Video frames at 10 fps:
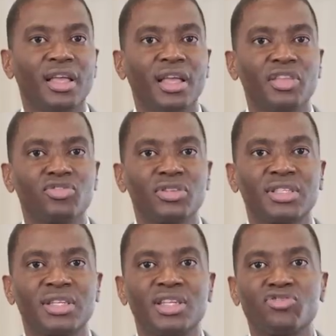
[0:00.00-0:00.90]

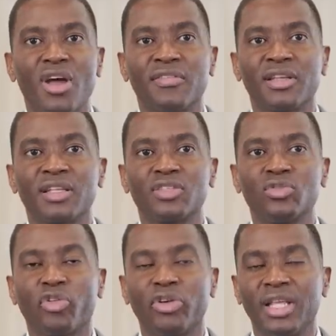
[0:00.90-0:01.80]
interested in traveling
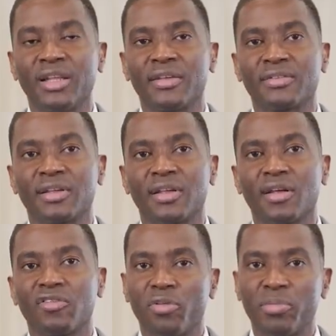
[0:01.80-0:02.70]
to Grenada
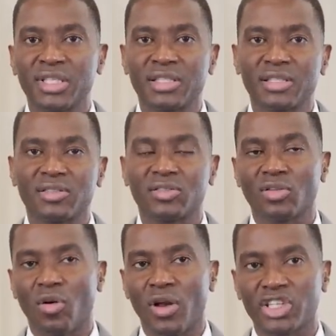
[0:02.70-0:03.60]
for business
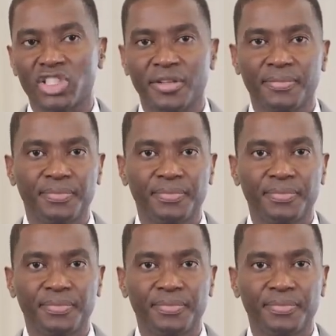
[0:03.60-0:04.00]
or leisure.